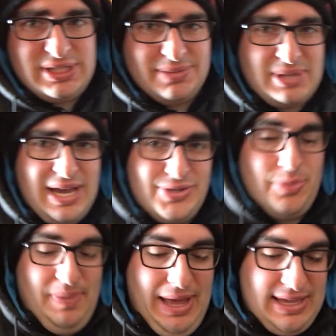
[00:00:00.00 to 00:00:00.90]
What's up, guys? We're
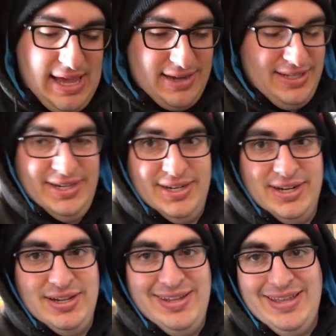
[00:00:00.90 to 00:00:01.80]
back out here.
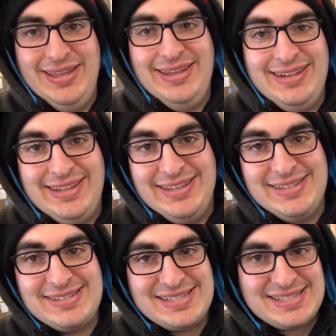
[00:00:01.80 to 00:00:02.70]
It
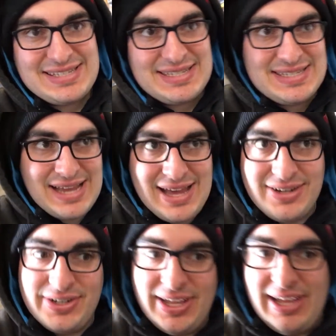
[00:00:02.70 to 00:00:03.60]
is
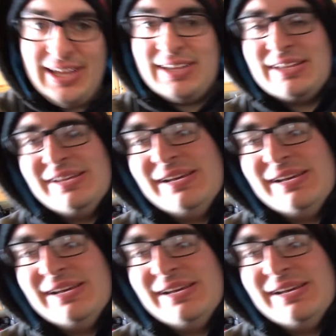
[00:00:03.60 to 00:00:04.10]
Saturday.